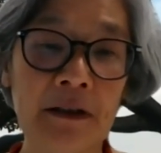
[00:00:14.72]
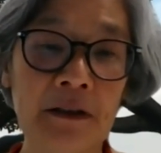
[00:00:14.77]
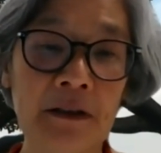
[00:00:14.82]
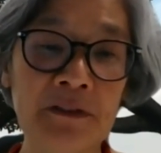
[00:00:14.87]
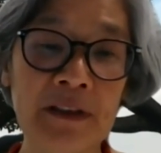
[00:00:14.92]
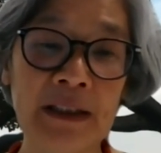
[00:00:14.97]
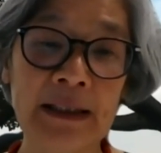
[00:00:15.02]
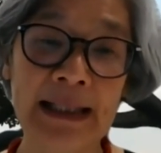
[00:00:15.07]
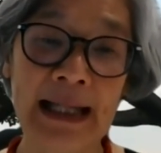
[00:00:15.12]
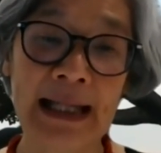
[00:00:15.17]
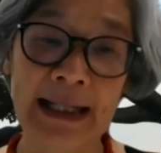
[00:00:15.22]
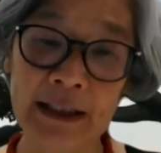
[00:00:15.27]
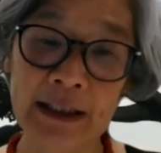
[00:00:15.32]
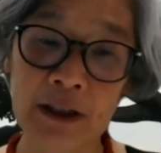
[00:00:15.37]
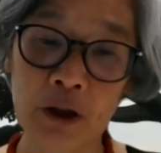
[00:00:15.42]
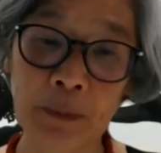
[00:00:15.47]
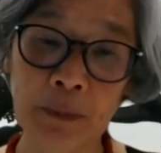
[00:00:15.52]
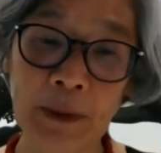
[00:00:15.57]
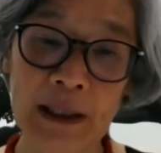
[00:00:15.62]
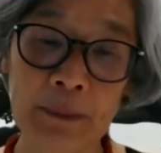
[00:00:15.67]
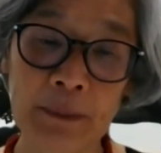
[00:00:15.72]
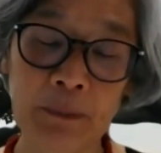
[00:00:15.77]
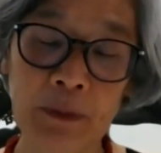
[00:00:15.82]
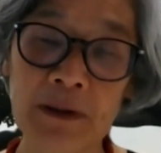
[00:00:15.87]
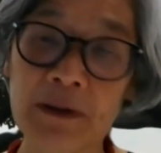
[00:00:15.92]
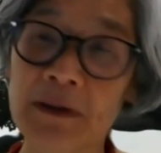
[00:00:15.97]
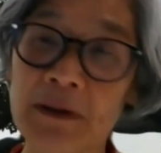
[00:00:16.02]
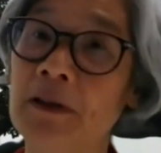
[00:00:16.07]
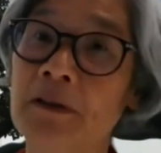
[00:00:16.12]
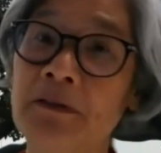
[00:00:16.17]
of the Gadigal
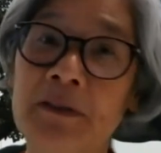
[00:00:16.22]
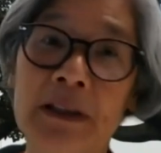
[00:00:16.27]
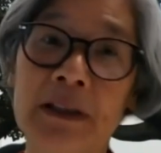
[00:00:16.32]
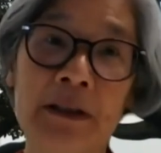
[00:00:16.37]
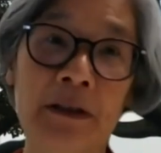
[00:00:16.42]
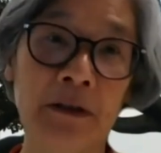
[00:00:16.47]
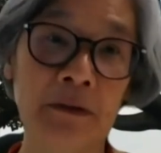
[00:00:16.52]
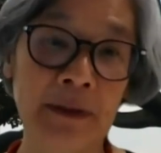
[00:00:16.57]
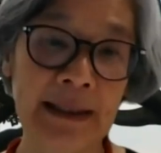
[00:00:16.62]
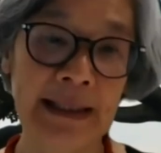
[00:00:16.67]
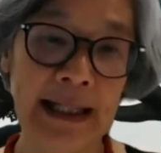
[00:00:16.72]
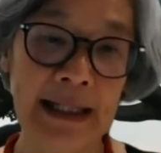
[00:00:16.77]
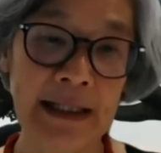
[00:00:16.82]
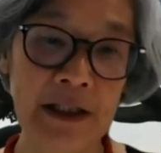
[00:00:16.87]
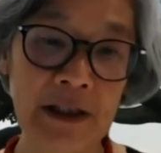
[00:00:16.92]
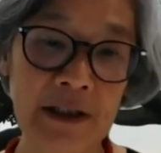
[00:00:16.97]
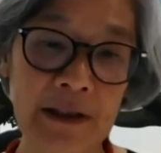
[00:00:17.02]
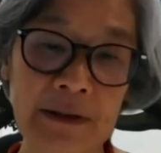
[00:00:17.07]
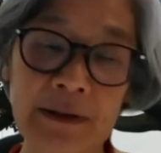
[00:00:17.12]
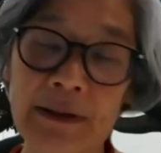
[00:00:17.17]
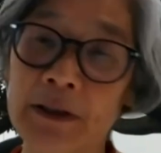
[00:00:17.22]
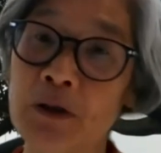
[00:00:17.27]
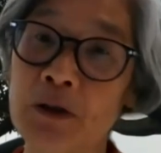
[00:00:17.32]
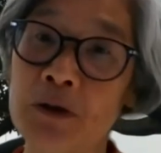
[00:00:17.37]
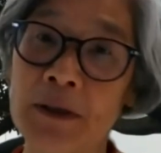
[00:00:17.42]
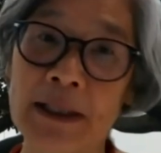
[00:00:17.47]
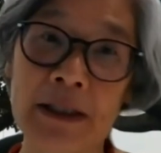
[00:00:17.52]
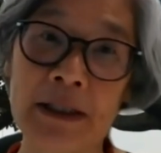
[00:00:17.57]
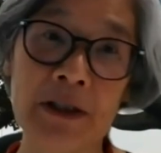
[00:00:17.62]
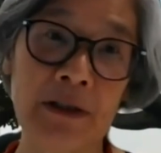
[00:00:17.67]
people of the Eora Nation, the
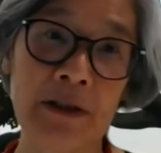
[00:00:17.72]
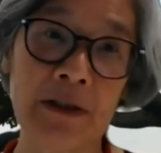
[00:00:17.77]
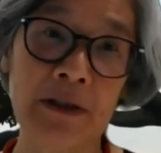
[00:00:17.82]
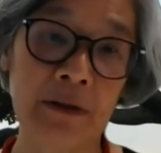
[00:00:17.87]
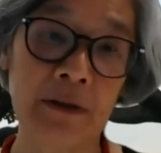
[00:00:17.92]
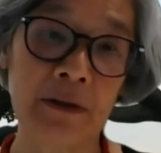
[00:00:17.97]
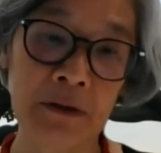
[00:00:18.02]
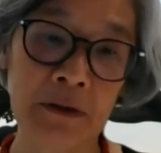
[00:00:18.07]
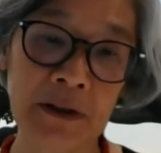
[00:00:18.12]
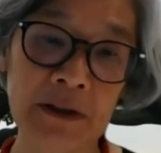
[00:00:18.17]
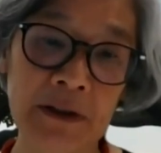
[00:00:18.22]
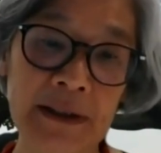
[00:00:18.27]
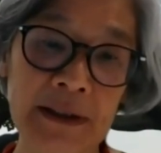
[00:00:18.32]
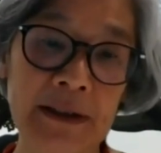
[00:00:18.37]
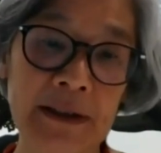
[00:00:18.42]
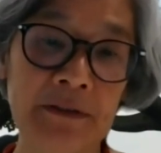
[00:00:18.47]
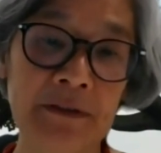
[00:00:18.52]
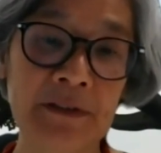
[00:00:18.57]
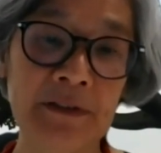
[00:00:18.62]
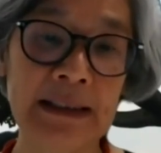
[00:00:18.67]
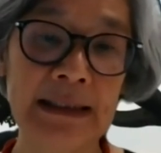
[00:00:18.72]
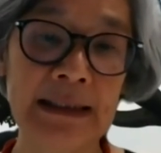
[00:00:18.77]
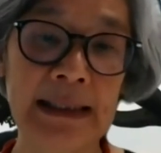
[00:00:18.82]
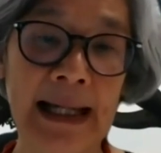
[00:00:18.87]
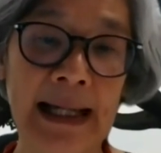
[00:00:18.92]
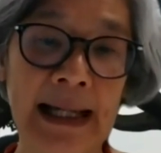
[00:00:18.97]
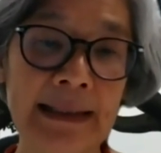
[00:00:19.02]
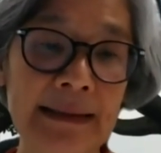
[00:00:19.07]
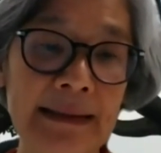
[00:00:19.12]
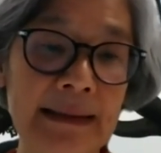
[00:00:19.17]
traditional owners of this
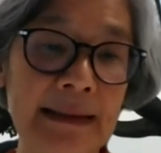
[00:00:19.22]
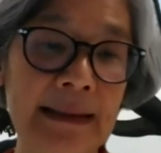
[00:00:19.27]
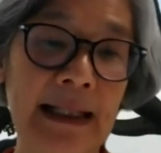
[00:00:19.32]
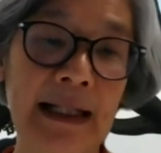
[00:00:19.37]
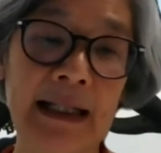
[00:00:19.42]
land,